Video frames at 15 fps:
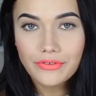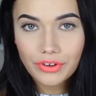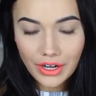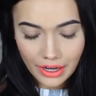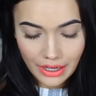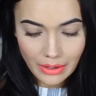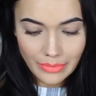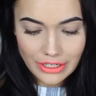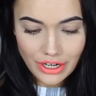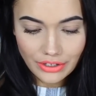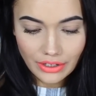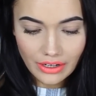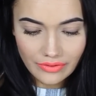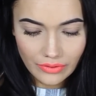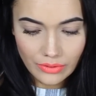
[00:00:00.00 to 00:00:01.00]
I forgot how much I
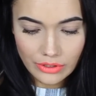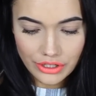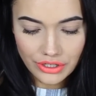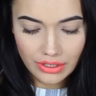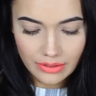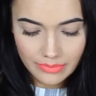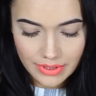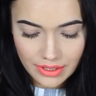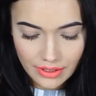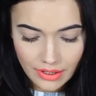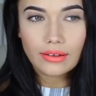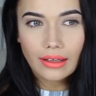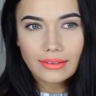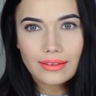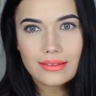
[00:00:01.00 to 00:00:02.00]
love orange lips.
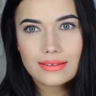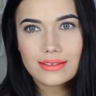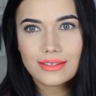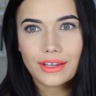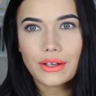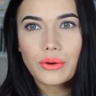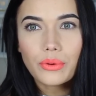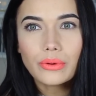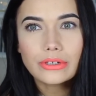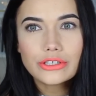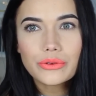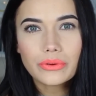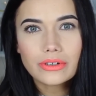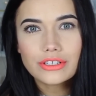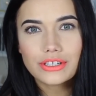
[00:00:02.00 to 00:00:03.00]
Not that this is like
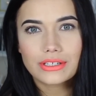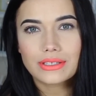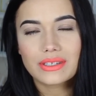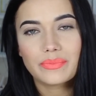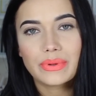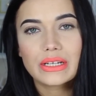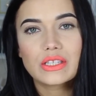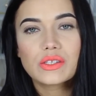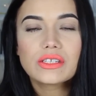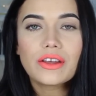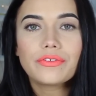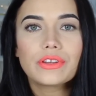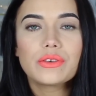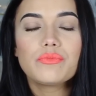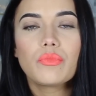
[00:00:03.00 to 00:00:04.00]
orange, but it's
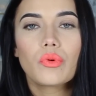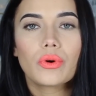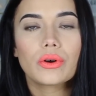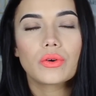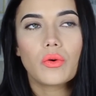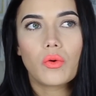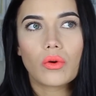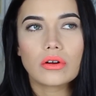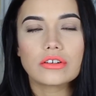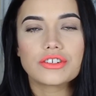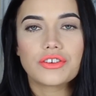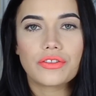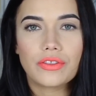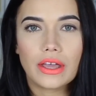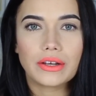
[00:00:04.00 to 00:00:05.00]
definitely more
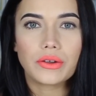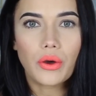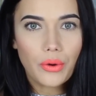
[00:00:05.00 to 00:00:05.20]
orange than